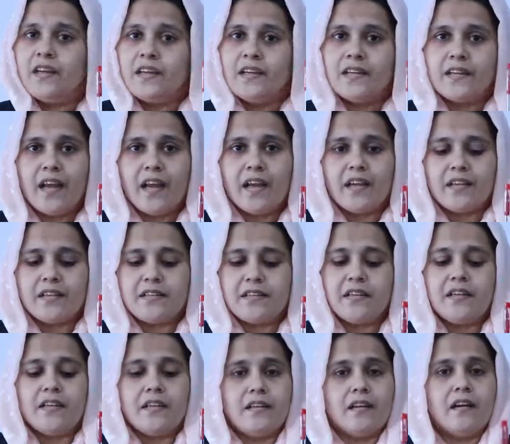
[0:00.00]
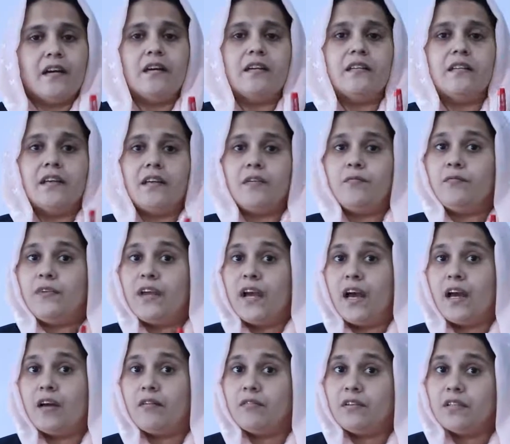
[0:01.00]
Right, yeah, then we
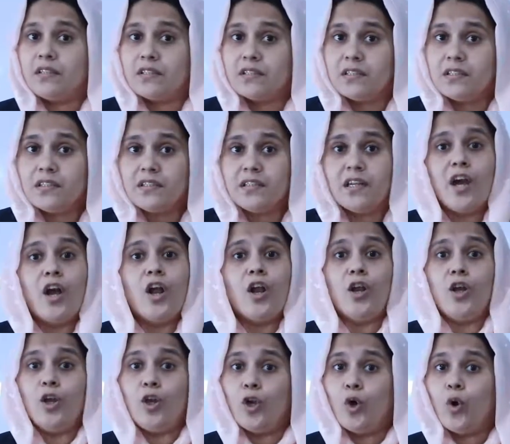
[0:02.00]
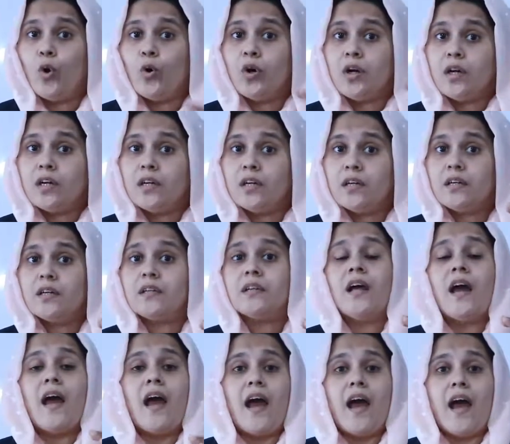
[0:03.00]
have learned longer
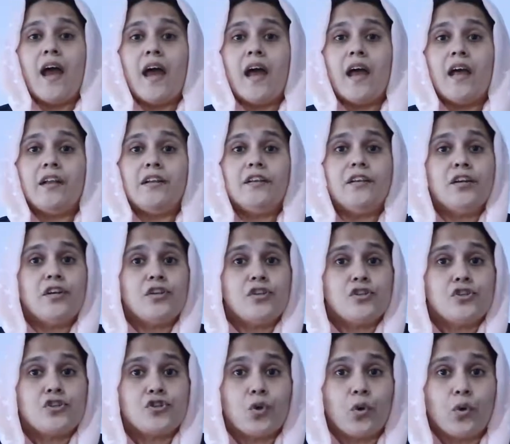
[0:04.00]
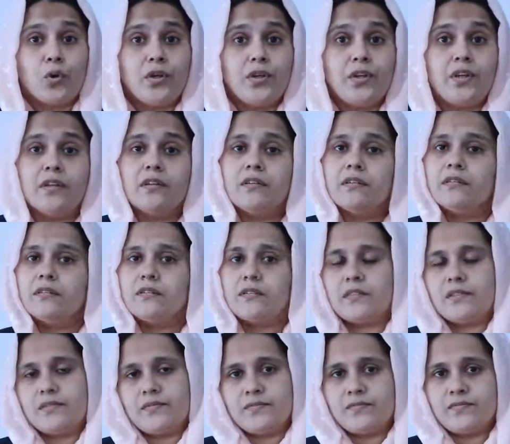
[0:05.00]
and shorter.
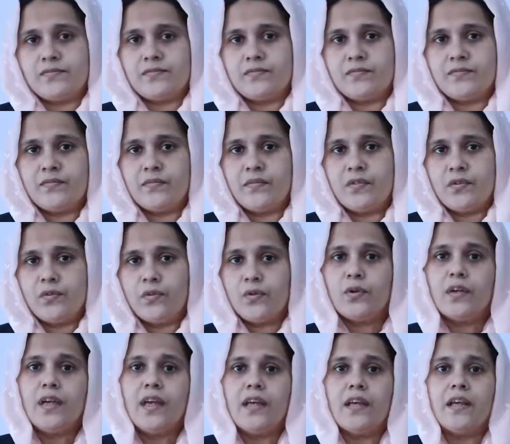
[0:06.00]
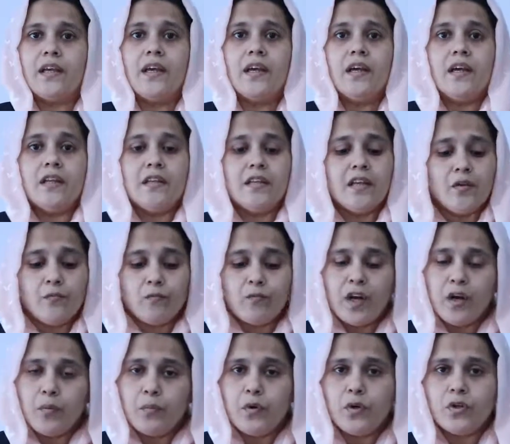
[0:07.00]
Okay, then
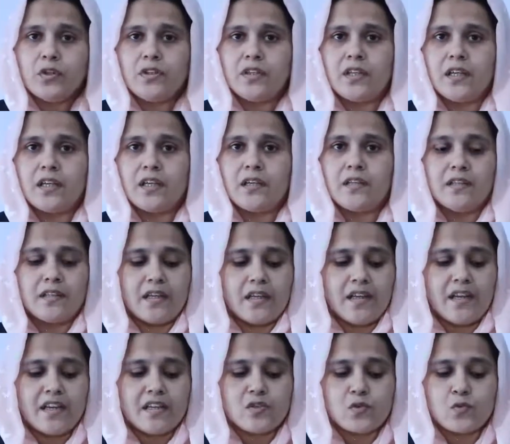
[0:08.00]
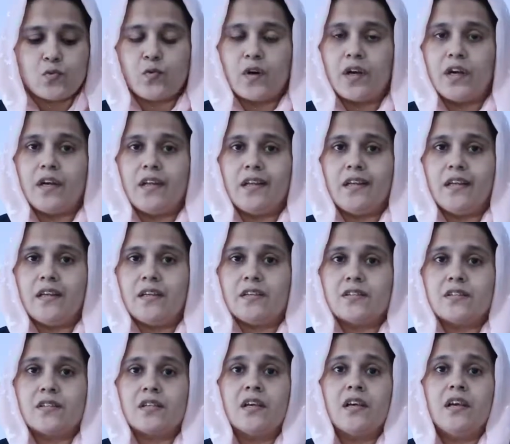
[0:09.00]
one more thing, the next one
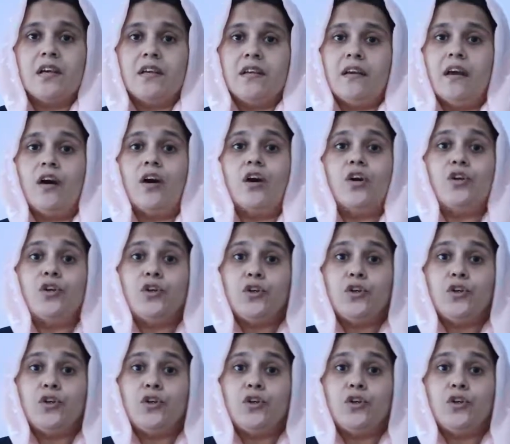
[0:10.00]
is, yeah,